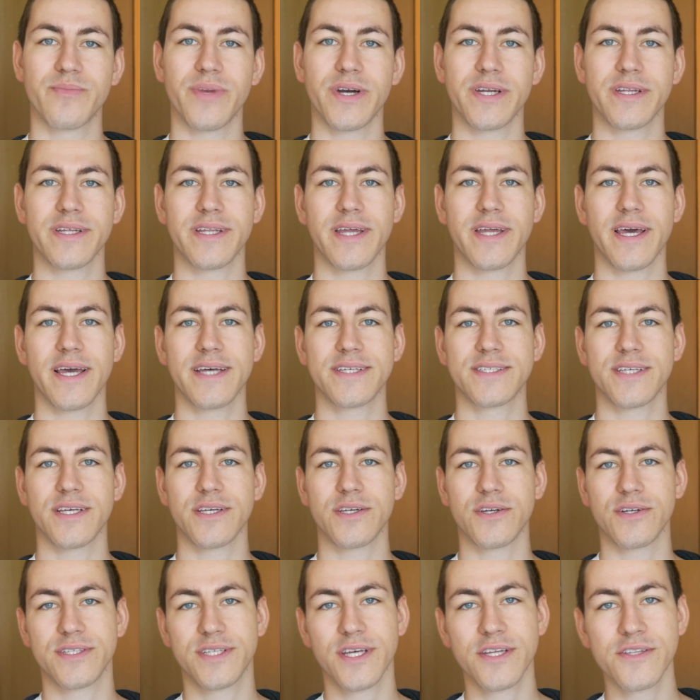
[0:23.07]
but it has a
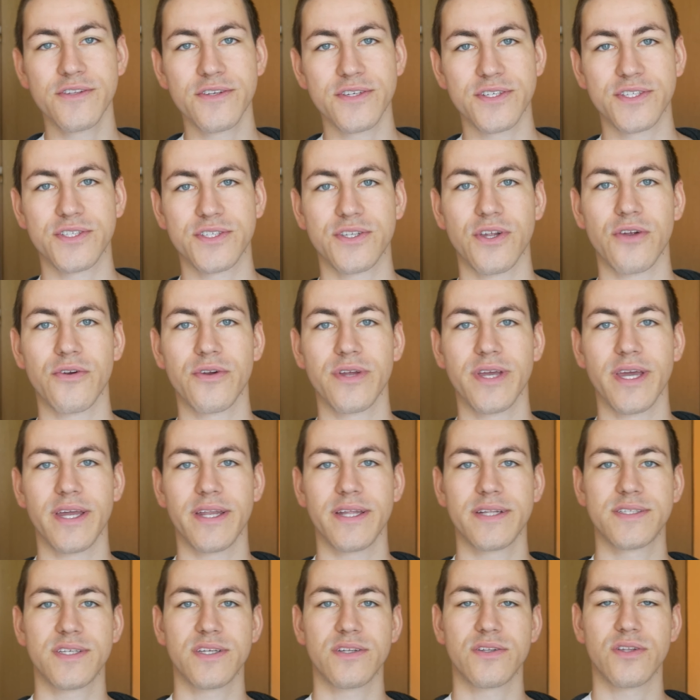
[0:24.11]
continuous story and
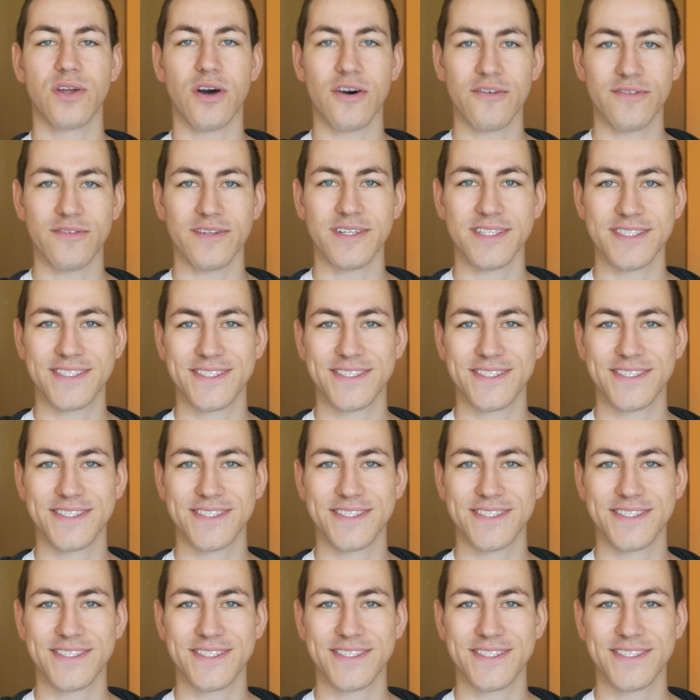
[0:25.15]
it's a novel.